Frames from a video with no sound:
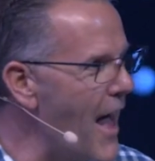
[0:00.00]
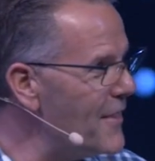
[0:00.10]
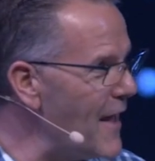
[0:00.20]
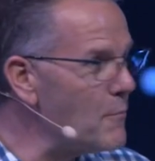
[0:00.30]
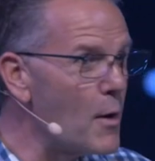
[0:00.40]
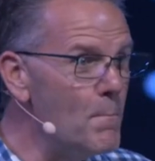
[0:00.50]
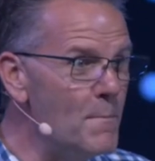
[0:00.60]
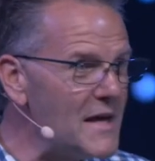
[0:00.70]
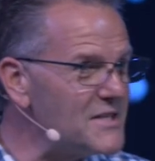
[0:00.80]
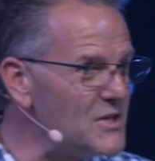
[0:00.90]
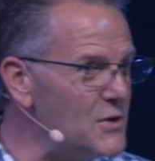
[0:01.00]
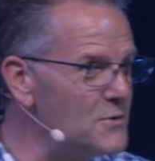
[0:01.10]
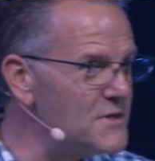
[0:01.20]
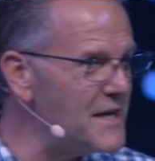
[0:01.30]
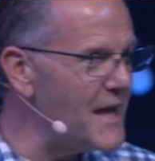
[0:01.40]
Uh, they were
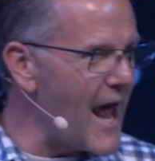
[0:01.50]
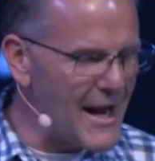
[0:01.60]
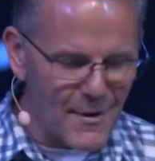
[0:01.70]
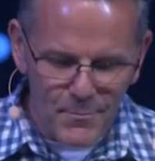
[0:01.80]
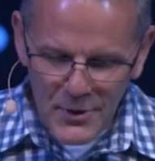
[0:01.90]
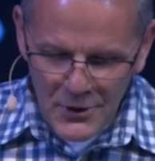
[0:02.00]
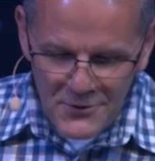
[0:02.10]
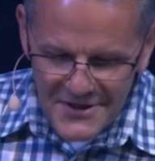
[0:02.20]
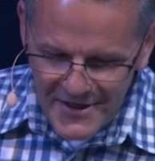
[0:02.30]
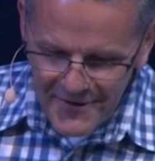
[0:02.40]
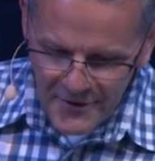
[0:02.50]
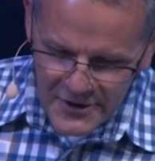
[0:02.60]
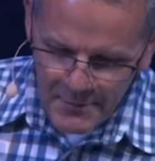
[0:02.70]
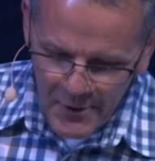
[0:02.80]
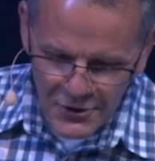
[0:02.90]
misusing and abusing
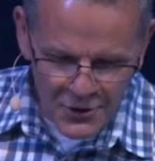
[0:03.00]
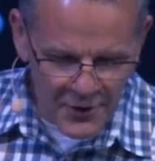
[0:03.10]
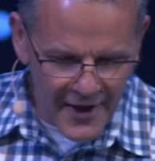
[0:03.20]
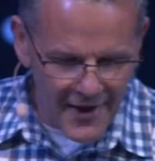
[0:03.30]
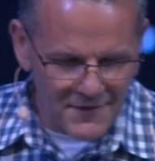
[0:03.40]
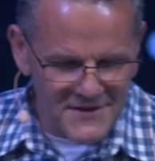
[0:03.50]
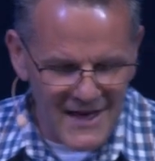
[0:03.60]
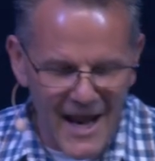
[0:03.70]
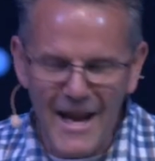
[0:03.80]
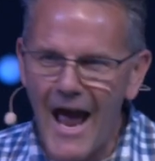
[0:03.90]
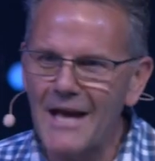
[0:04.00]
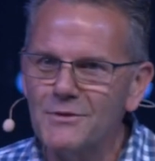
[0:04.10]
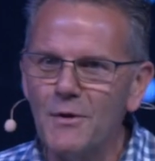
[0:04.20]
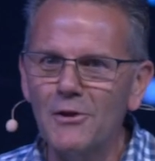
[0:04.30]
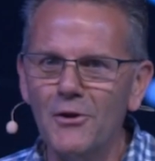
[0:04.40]
their spiritual gifts. And
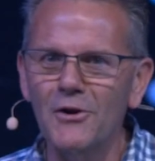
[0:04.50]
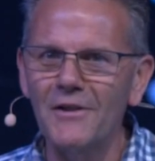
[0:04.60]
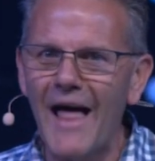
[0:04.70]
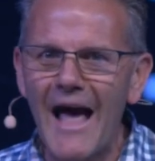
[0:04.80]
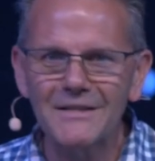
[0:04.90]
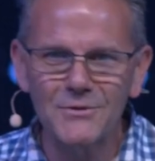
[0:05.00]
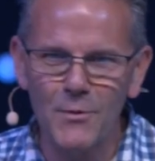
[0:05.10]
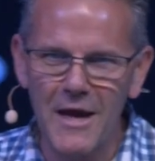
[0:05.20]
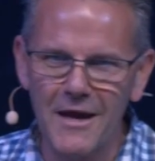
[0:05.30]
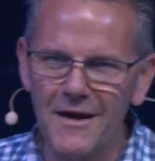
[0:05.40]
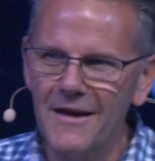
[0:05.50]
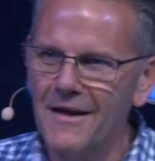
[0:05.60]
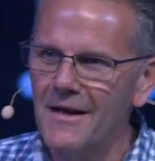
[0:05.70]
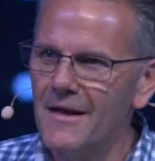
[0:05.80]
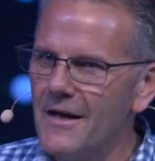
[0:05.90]
as we learned last week,
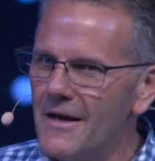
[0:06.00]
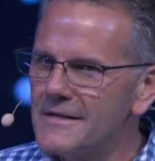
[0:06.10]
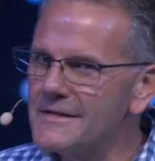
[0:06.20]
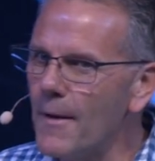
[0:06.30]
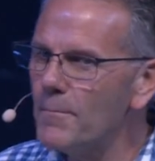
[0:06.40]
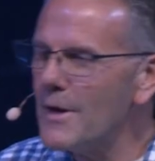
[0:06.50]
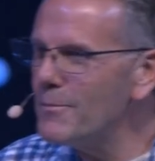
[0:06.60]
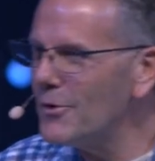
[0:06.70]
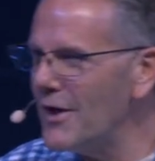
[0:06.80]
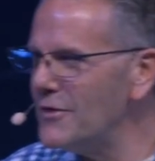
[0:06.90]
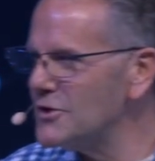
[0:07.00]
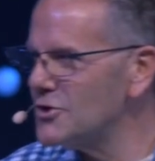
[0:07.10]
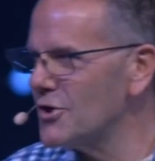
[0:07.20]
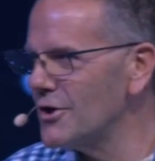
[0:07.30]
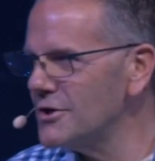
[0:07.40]
some people in the
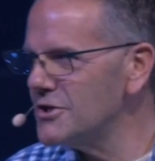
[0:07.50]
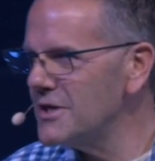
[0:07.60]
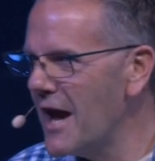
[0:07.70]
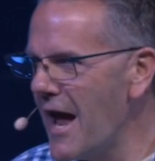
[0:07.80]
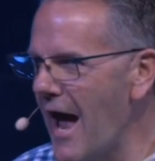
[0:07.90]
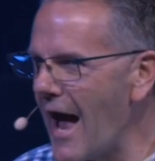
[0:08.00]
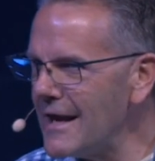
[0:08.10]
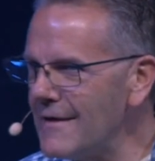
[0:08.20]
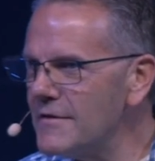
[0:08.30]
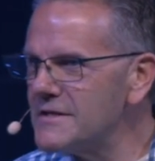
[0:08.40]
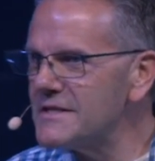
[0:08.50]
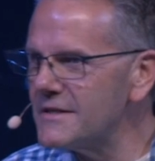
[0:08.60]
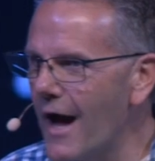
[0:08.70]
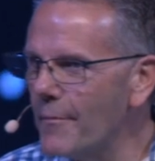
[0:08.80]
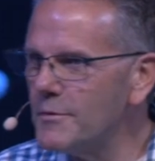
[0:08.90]
church had even
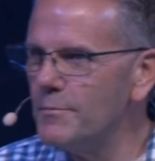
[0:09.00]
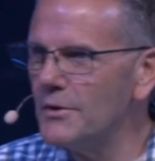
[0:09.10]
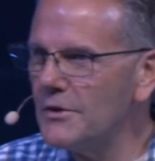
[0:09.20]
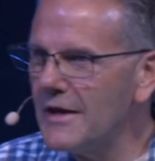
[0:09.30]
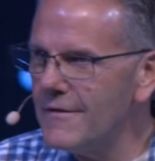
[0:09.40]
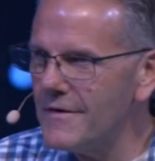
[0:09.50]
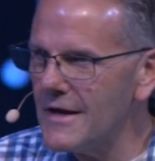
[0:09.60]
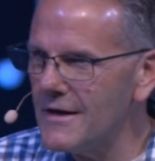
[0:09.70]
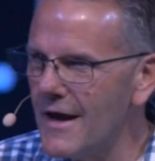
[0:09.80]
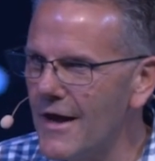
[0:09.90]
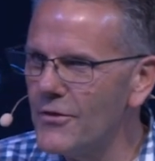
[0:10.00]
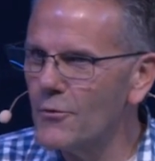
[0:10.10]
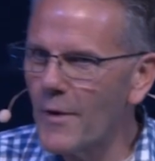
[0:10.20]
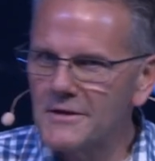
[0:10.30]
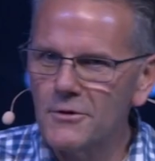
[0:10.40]
stopped believing
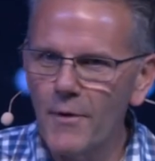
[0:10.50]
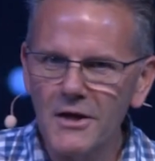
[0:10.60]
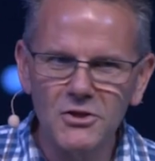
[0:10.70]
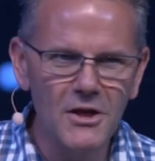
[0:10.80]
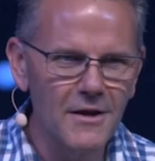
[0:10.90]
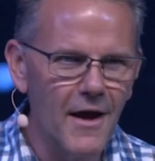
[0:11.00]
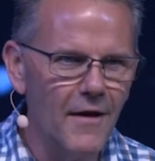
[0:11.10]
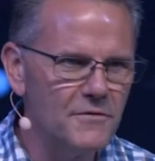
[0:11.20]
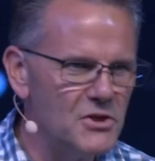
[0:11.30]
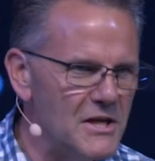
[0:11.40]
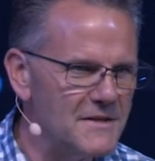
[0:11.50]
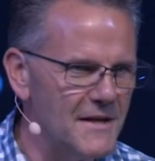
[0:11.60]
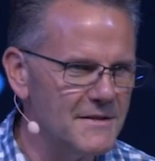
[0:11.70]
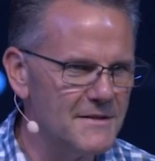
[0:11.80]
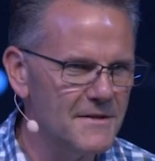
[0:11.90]
in the resurrection of
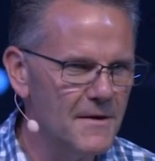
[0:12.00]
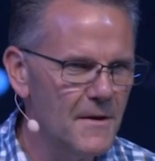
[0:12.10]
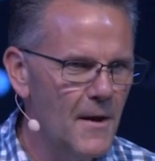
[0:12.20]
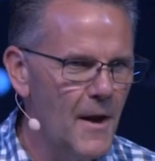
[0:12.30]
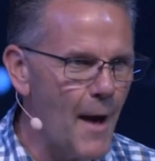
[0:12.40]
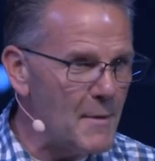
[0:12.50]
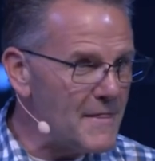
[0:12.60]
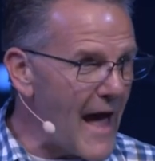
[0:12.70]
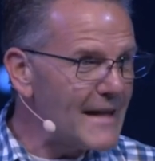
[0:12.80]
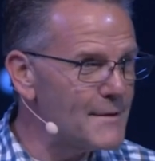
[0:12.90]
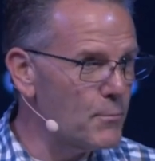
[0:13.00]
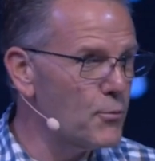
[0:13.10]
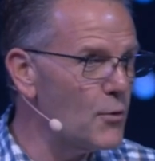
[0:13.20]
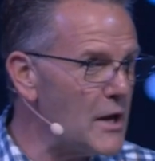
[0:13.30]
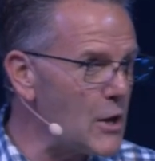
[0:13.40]
Jesus. I mean, that's a
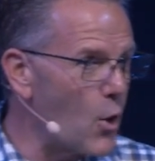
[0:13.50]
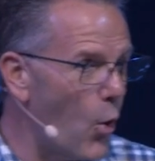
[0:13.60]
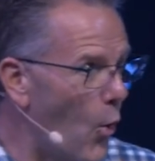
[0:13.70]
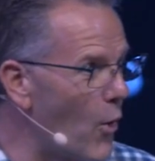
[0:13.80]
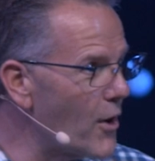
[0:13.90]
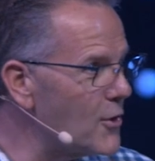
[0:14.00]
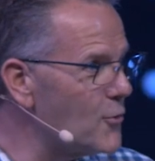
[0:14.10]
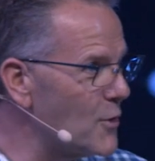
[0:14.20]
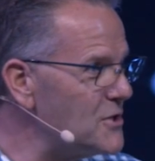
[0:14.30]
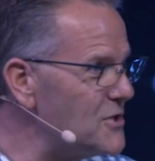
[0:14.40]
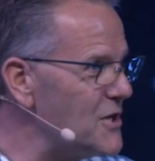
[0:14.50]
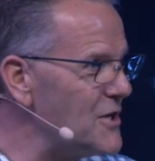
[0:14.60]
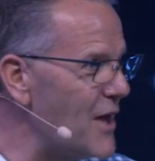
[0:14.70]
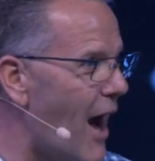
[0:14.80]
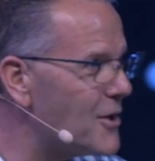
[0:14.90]
pretty core
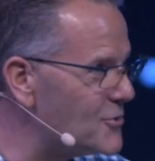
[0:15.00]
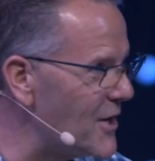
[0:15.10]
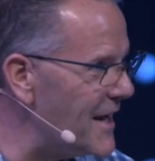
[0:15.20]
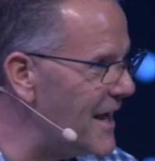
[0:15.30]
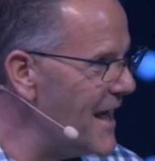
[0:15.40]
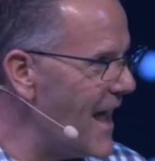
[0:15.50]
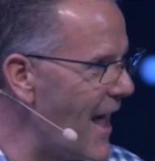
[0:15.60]
Christian doctrine.